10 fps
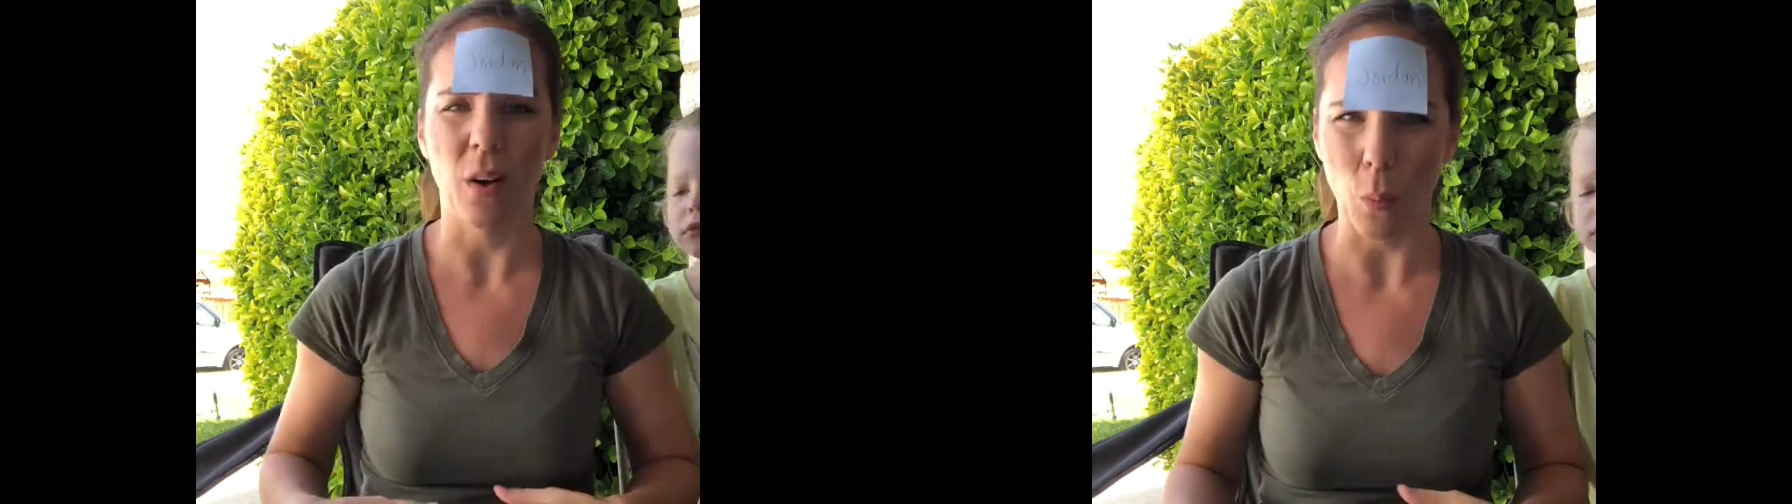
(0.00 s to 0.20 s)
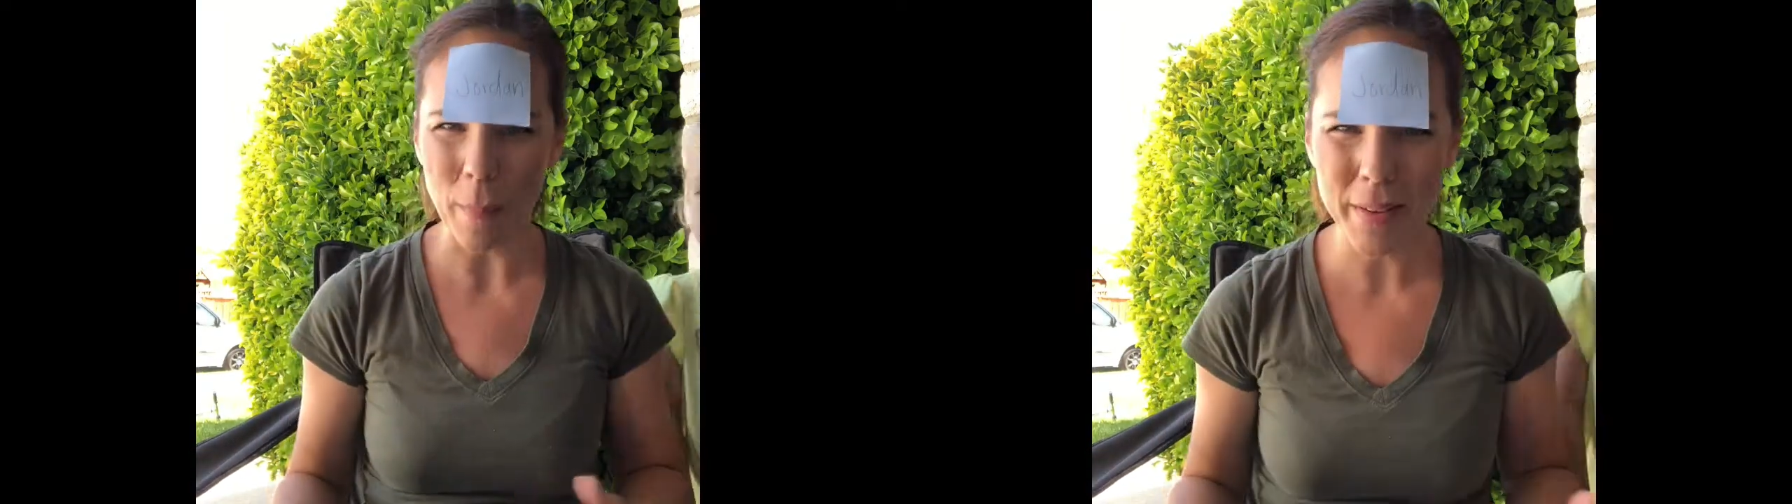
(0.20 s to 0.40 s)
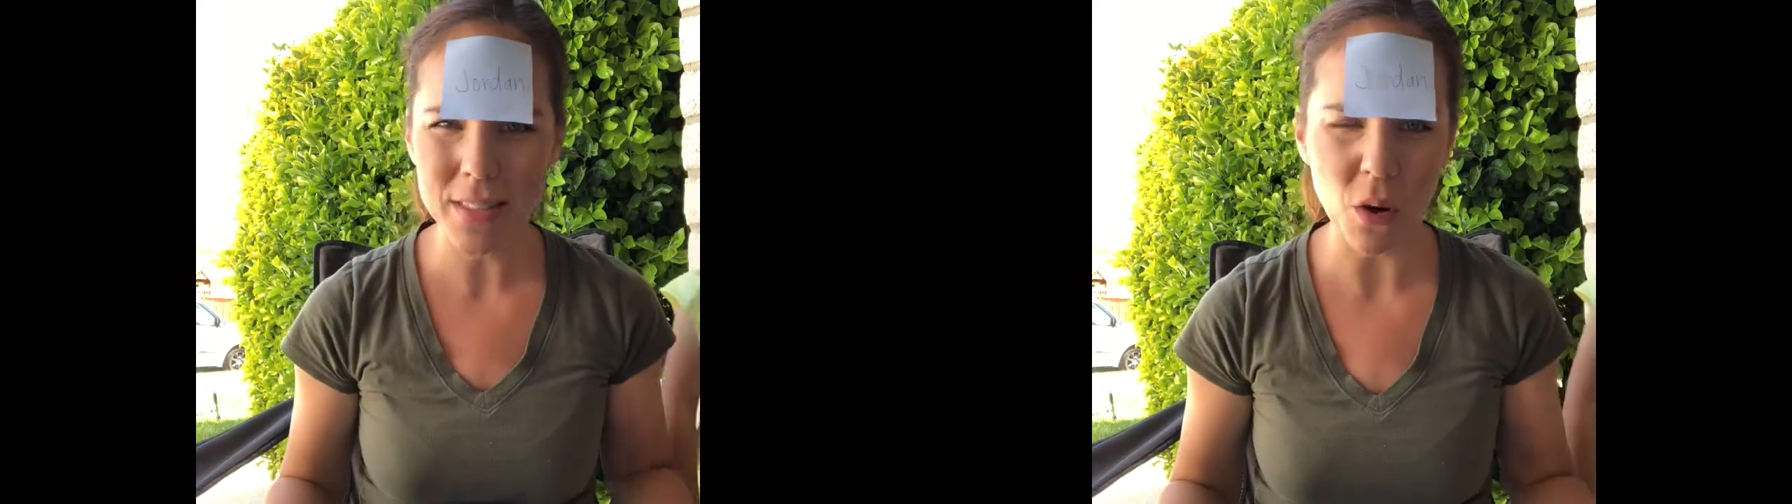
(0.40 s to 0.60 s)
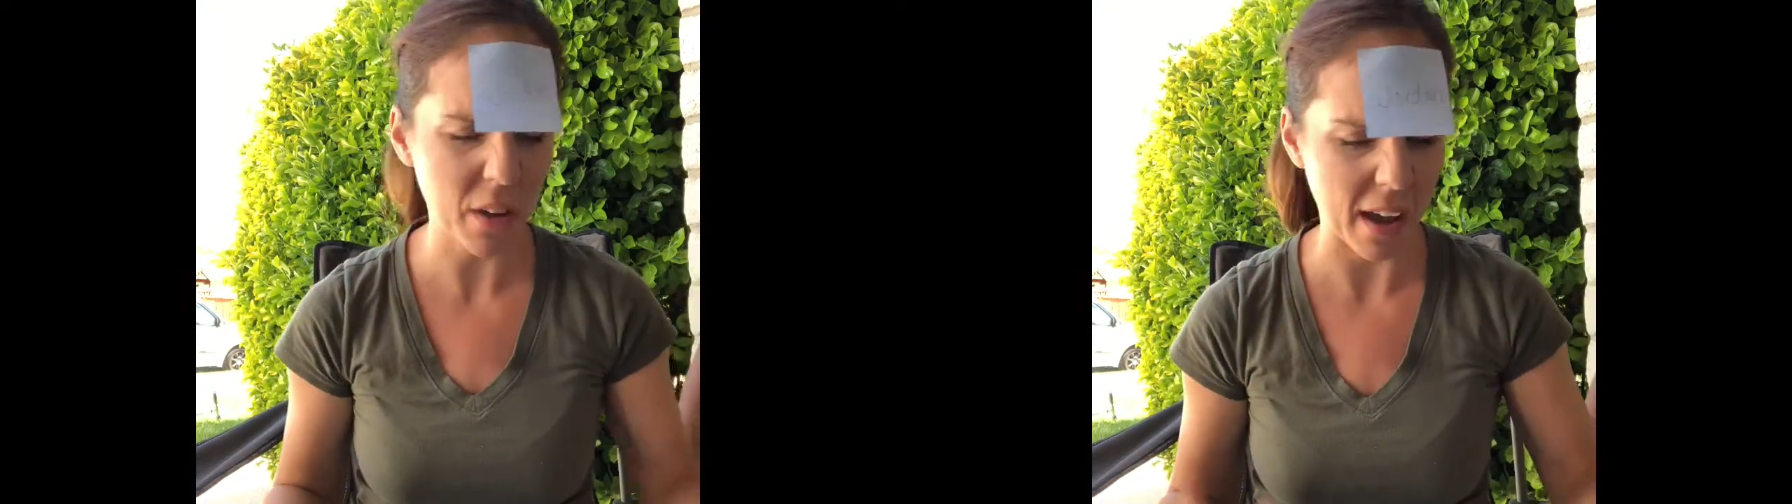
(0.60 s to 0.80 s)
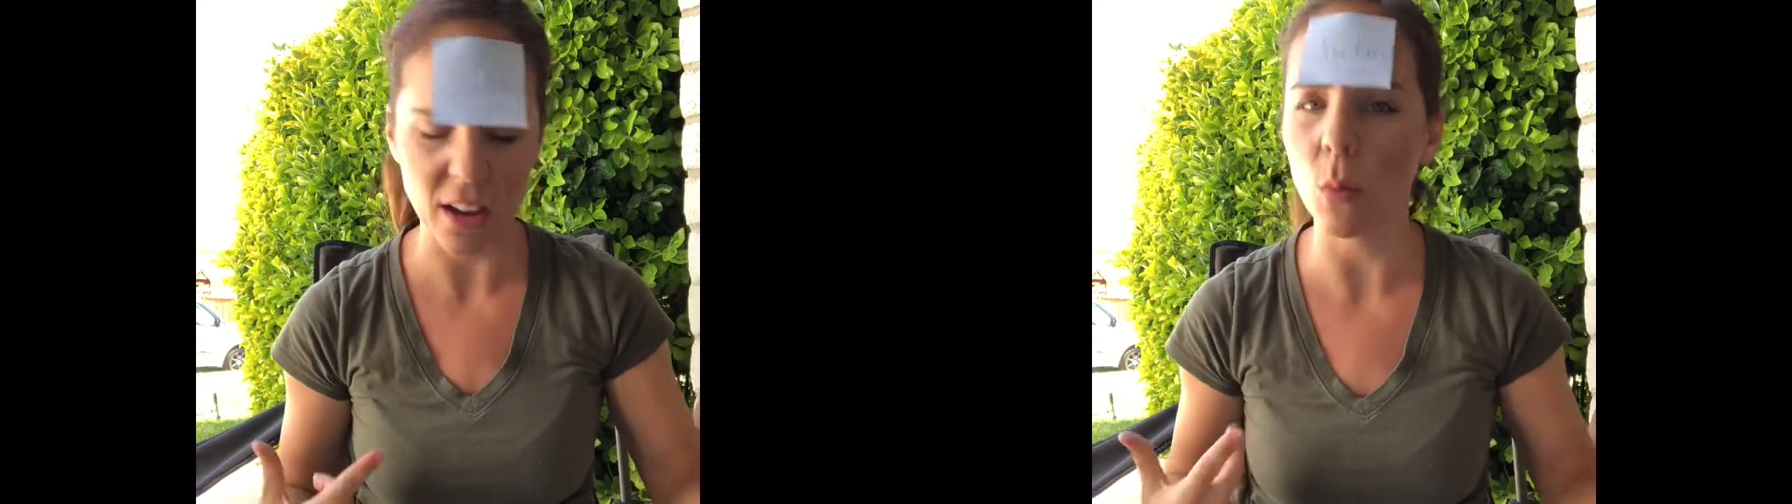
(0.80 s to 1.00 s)
Weapons? Oh
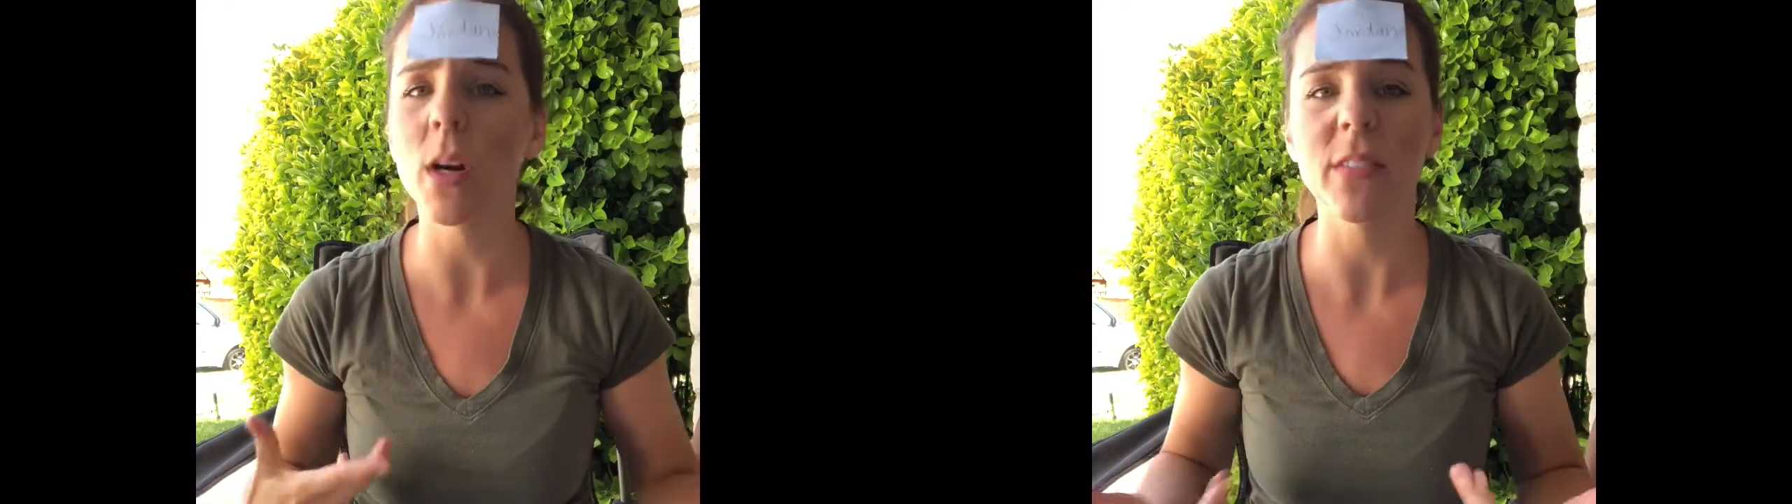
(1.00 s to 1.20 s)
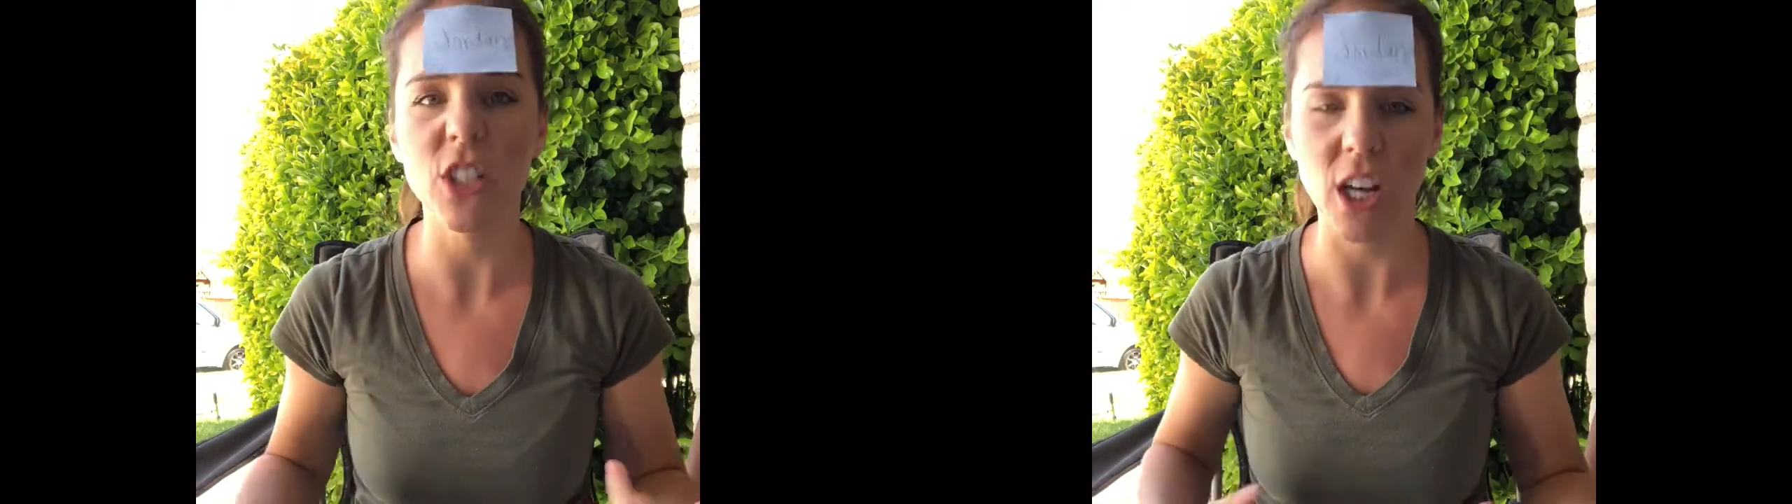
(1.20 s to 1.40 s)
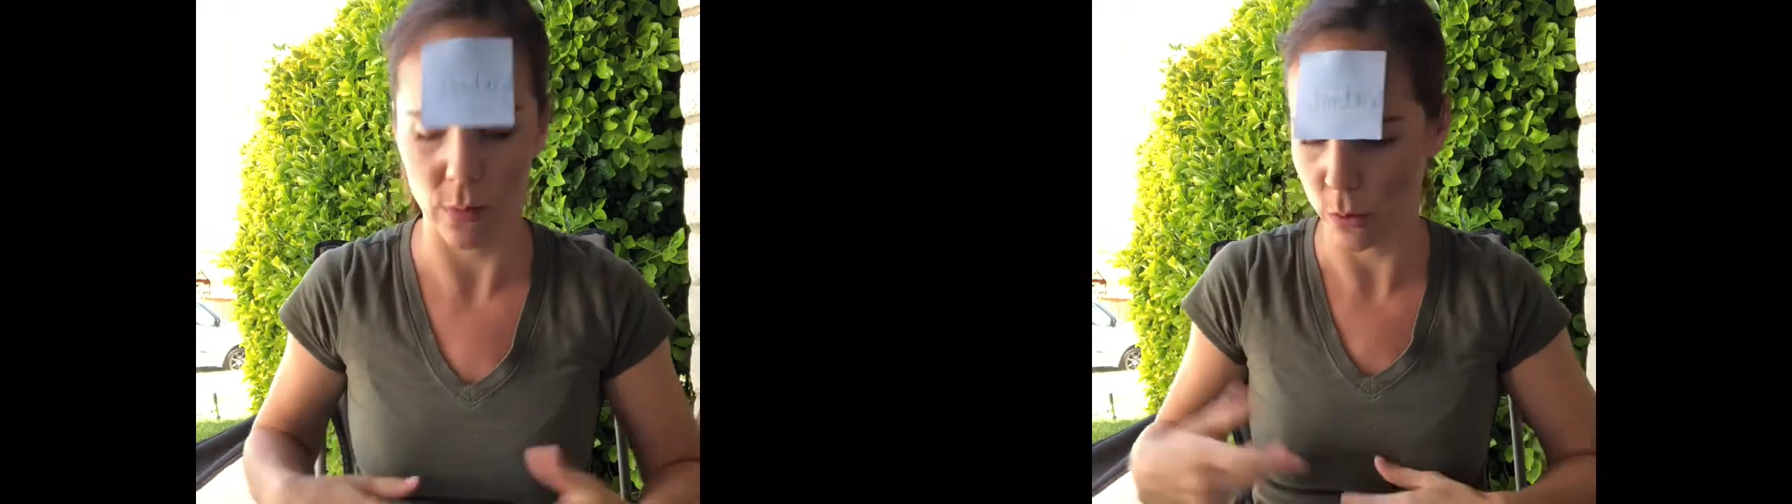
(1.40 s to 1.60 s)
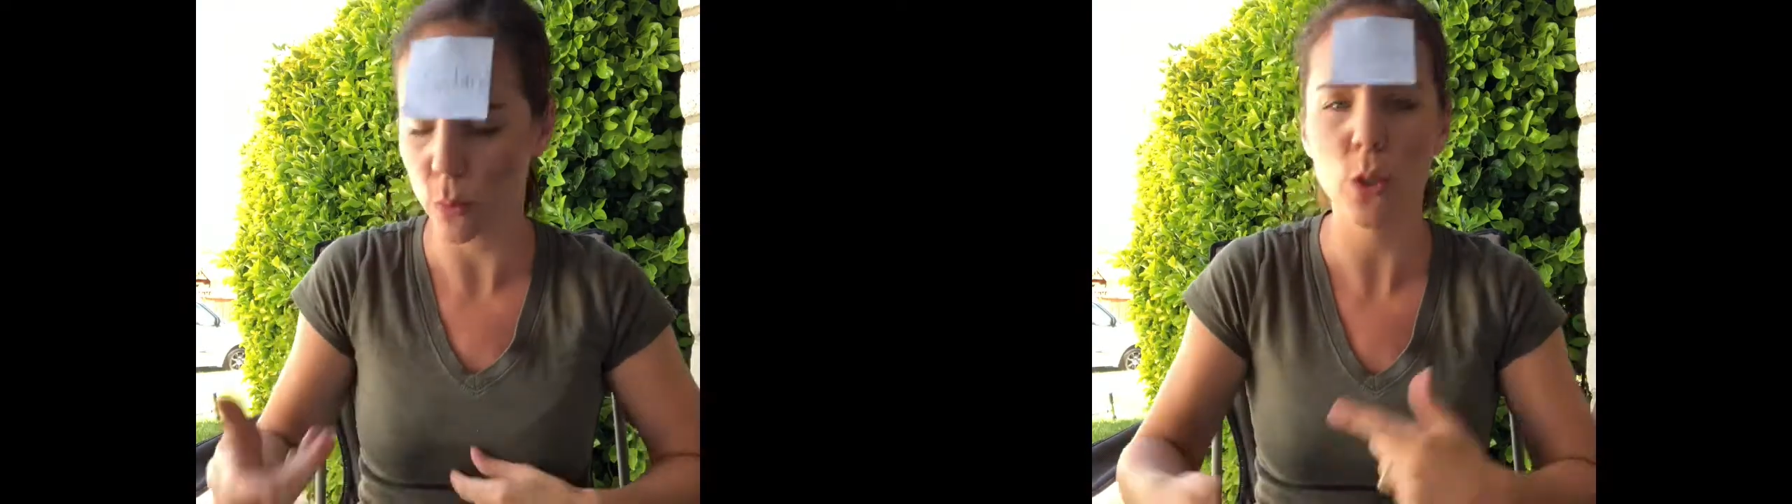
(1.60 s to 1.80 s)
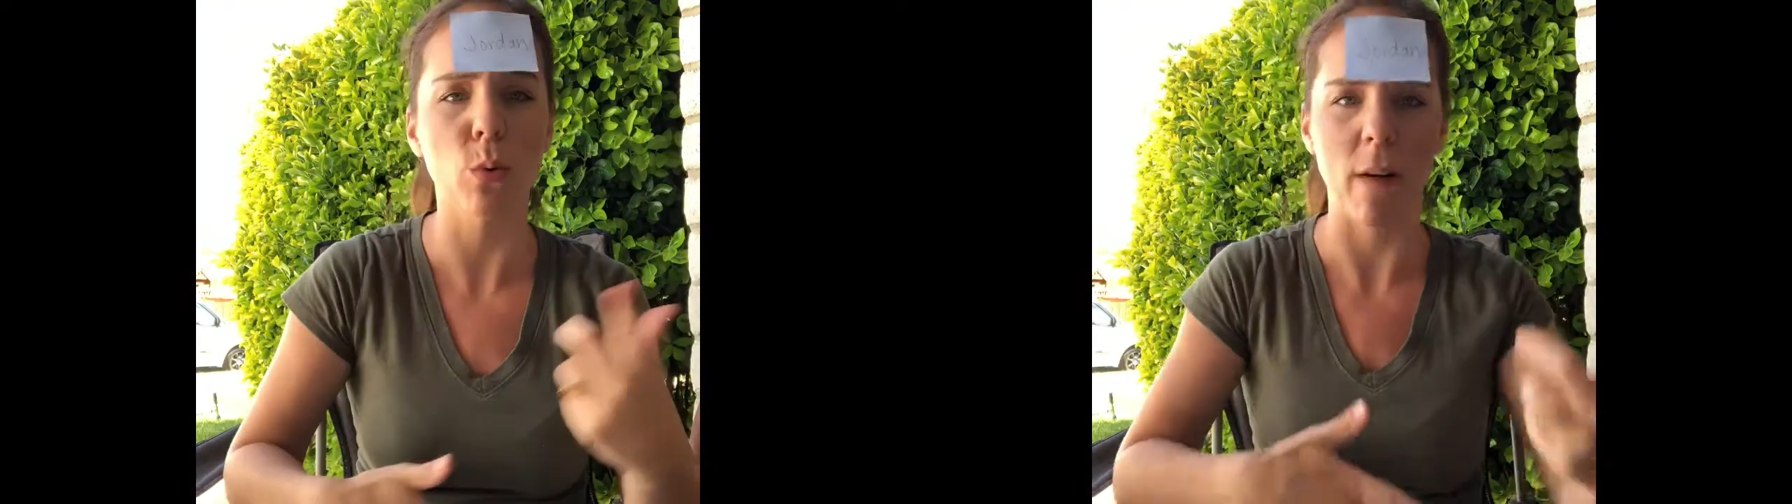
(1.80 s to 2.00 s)
yeah, I got one of each kind. Which one do you